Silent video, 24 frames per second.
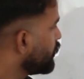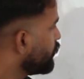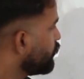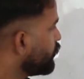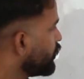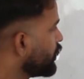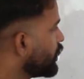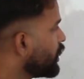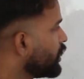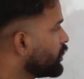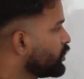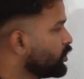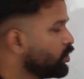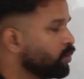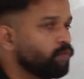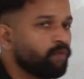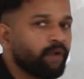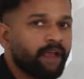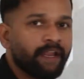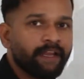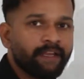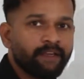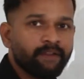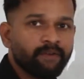We got two
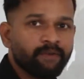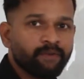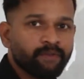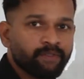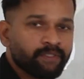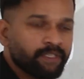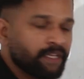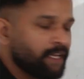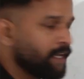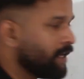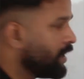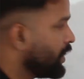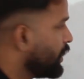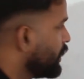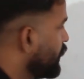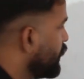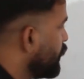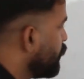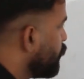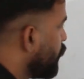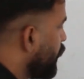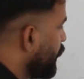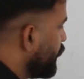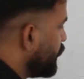values,
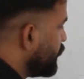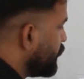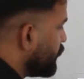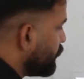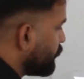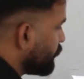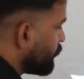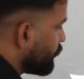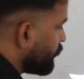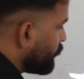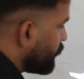divide them.